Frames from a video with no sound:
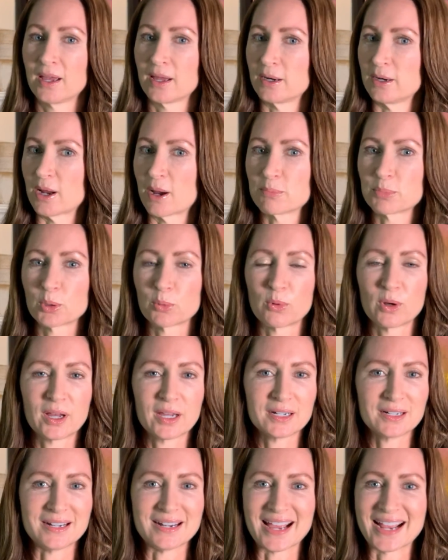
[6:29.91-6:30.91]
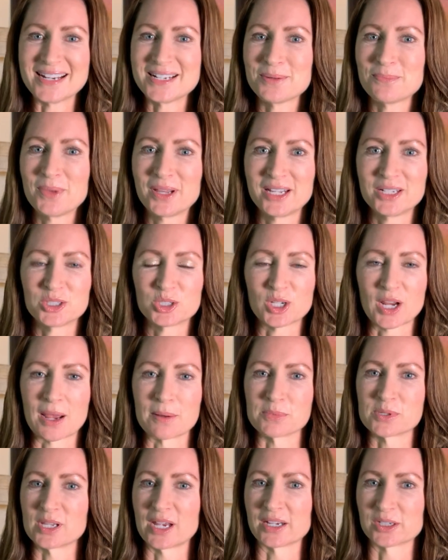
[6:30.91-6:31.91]
Number 1, 90-minute
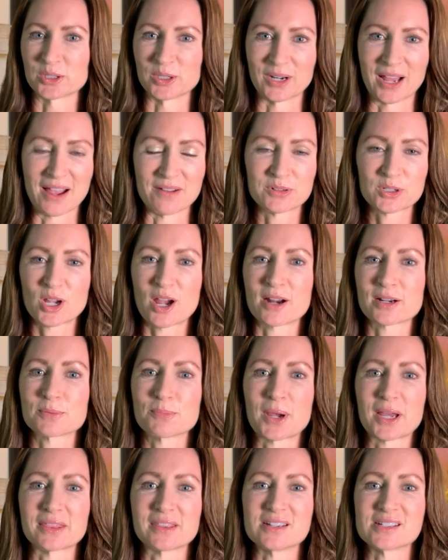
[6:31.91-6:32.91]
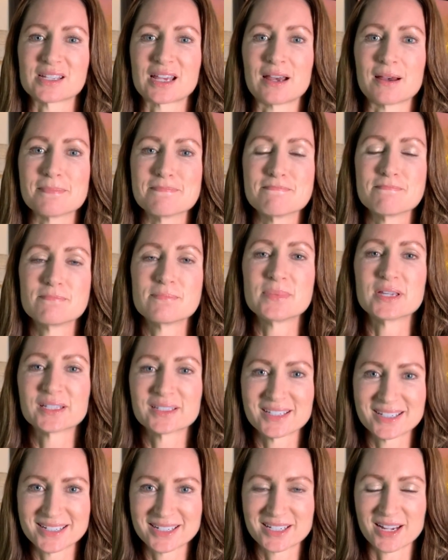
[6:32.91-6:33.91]
jam session. I've talked about this a
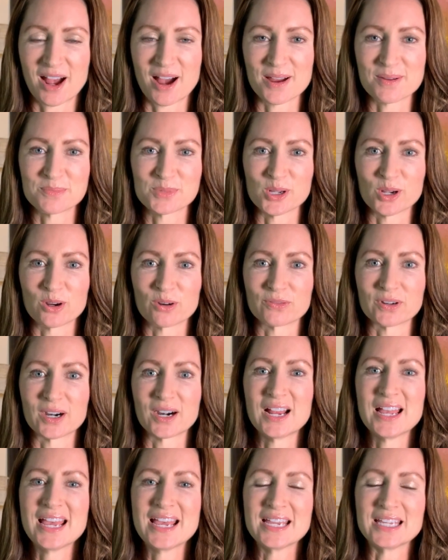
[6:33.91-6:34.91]
million times over.